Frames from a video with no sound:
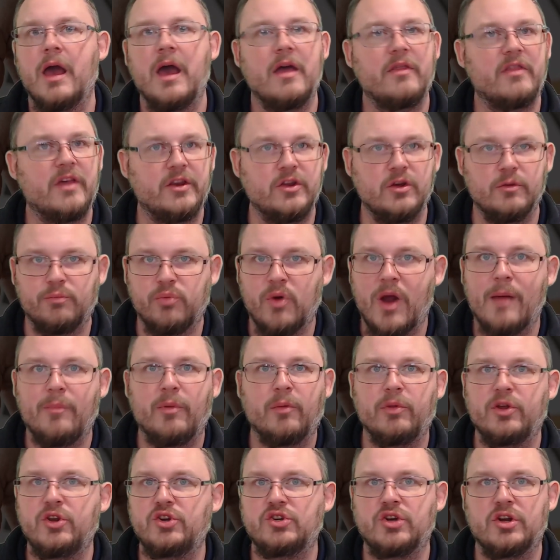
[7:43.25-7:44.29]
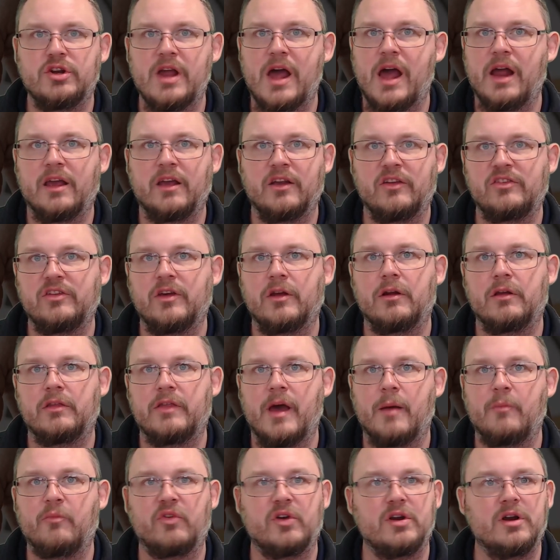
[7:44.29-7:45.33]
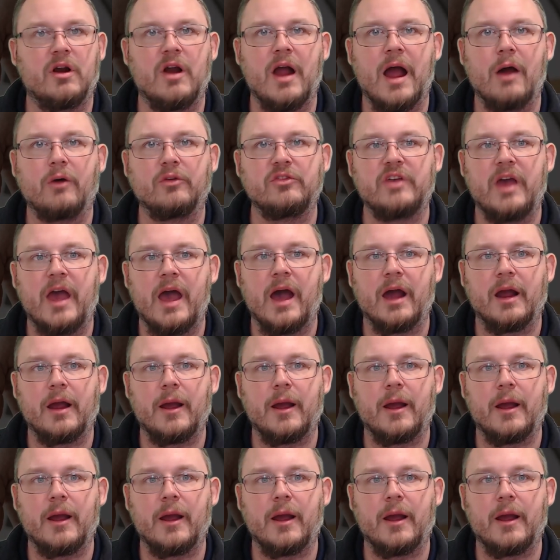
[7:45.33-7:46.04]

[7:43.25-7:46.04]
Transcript: then you probably should not consider them for your house hack.